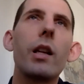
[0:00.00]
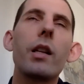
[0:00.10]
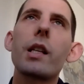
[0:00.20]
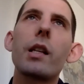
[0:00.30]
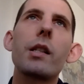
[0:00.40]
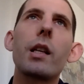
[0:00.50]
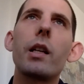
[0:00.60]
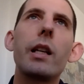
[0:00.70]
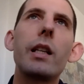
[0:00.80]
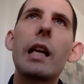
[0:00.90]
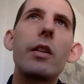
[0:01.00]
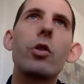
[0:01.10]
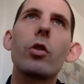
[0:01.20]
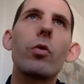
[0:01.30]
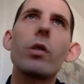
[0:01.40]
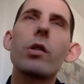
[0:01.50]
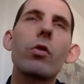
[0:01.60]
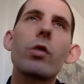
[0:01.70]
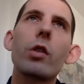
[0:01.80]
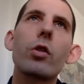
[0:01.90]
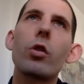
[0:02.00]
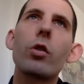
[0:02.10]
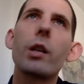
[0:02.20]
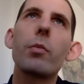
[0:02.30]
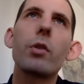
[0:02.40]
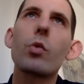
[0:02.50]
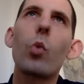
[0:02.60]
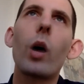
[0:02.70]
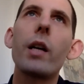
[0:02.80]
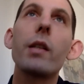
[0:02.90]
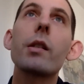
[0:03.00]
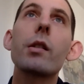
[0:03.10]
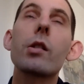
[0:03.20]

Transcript: in the sense that in nature there is no such concept as waste.